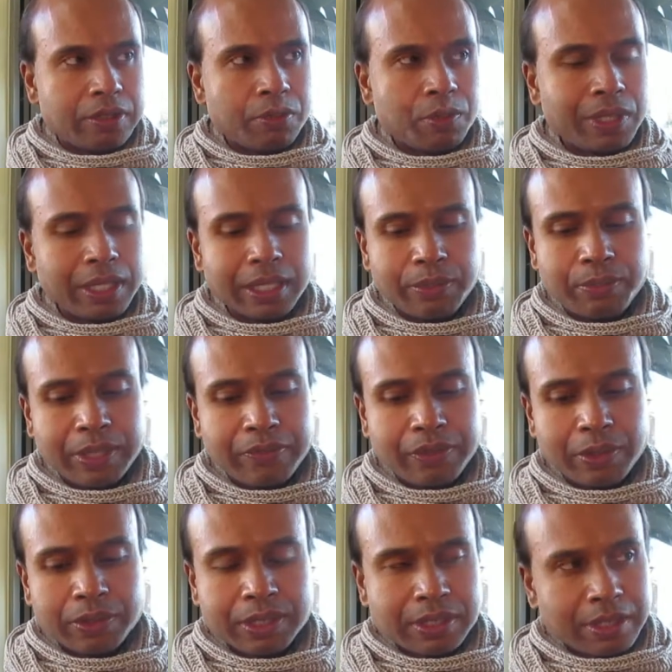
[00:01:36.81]
when I'm if
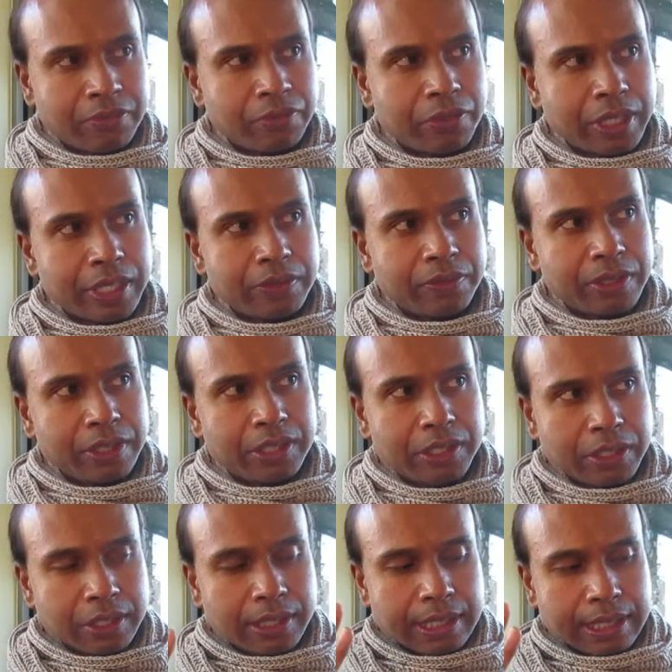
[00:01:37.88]
I was afraid of a
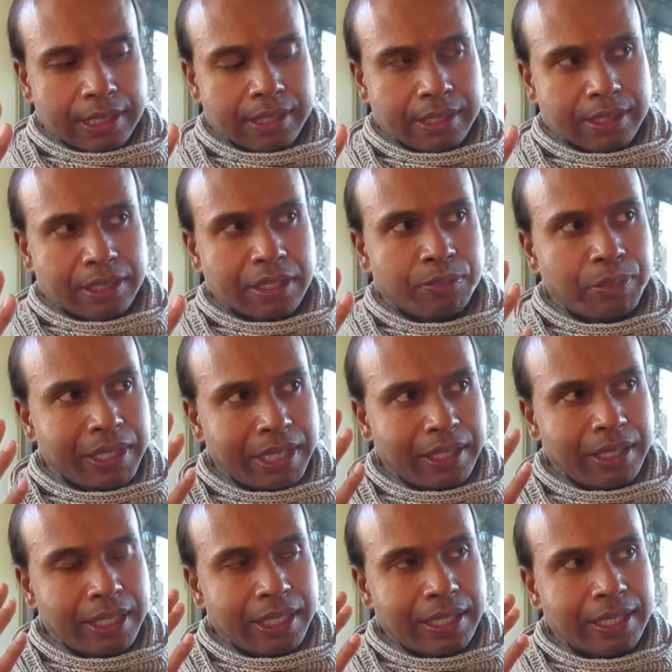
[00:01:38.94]
journalist, I'd be
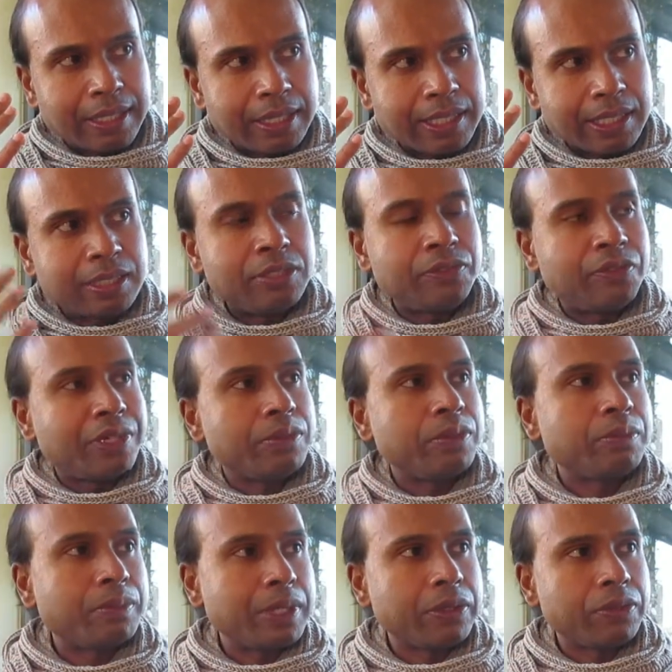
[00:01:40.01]
in, identified
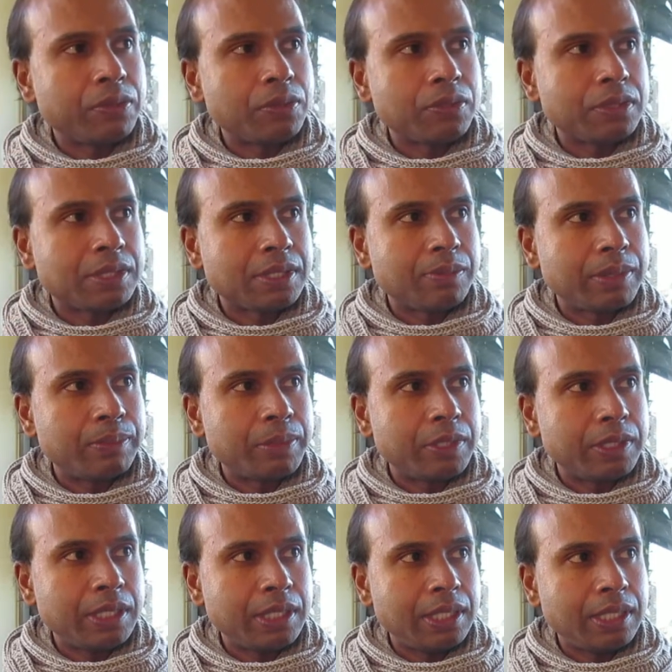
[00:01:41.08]
with my thoughts and my
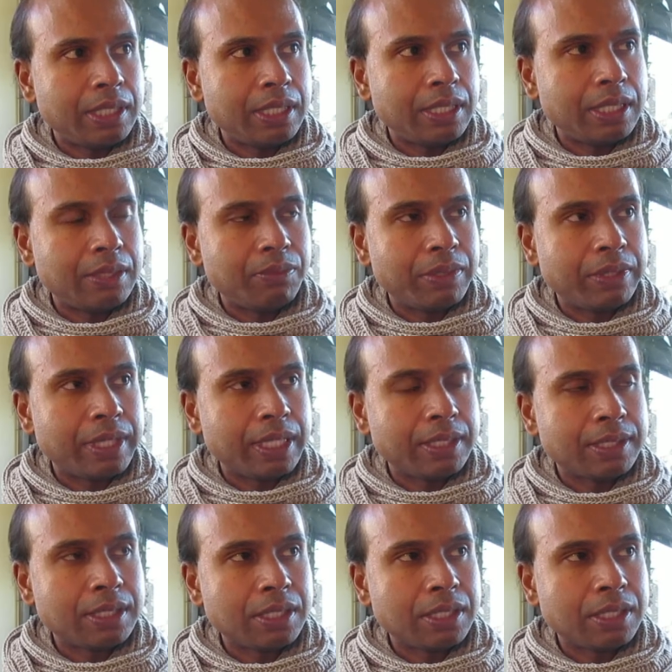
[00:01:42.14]
body and my things.